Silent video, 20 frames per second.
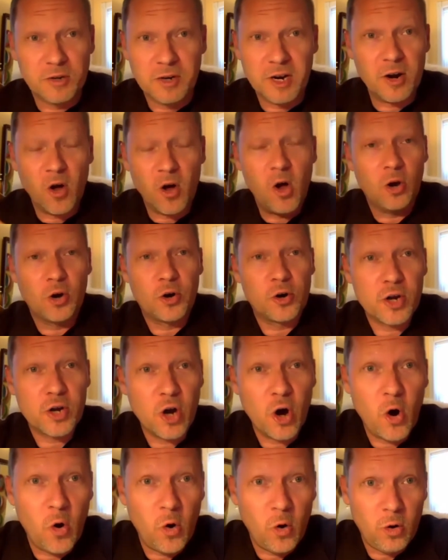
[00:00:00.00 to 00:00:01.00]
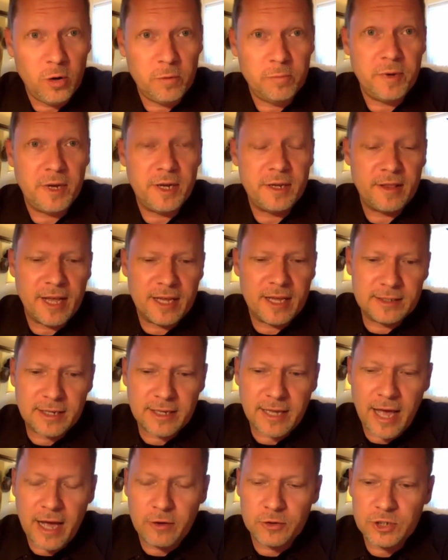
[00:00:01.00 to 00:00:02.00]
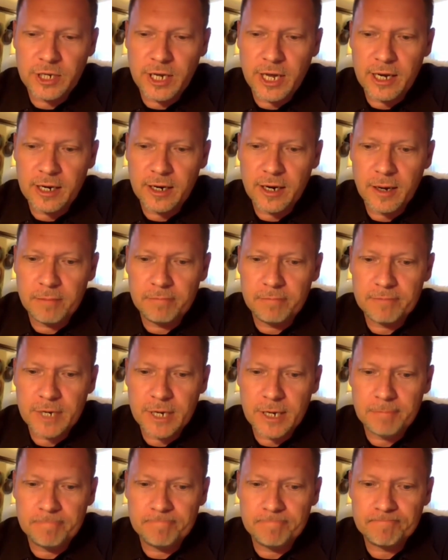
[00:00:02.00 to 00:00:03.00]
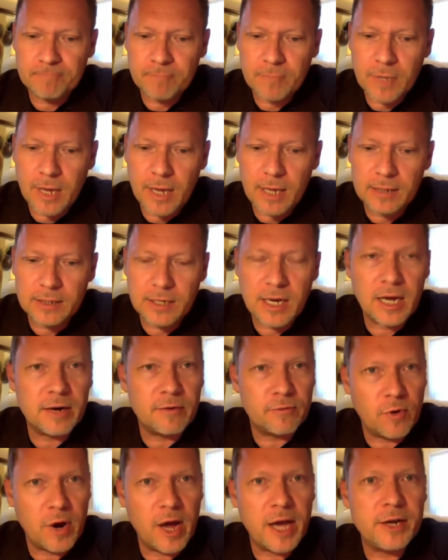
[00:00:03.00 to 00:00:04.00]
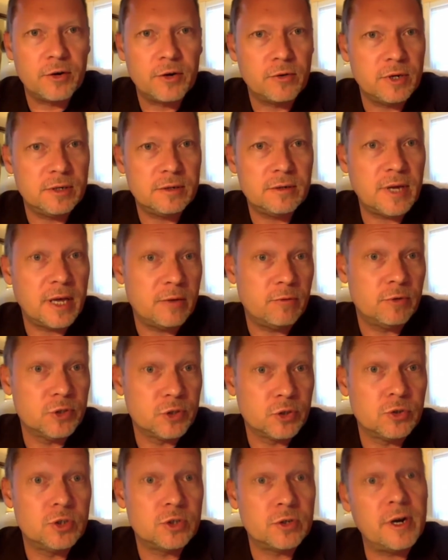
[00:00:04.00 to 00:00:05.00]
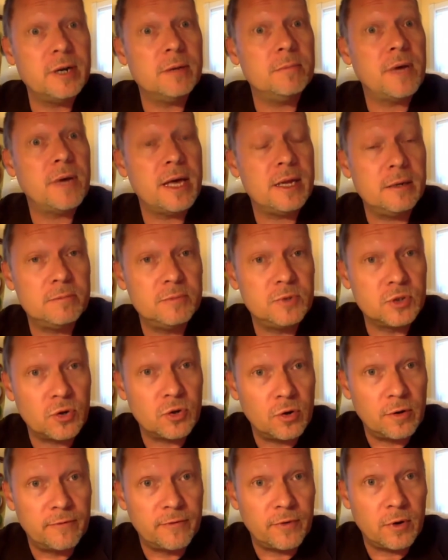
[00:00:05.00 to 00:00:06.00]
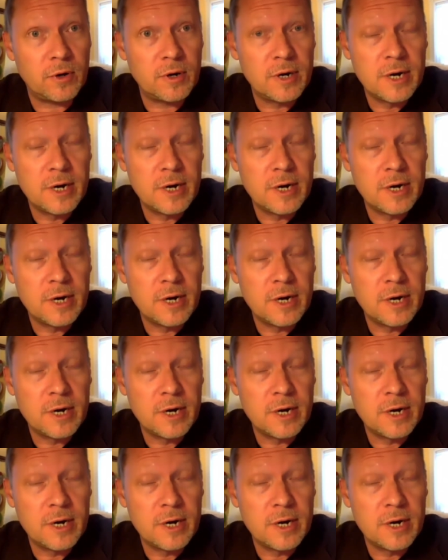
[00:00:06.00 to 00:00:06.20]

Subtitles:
at all her goal, but that's how she ended up as a kind of writer and researcher and observer.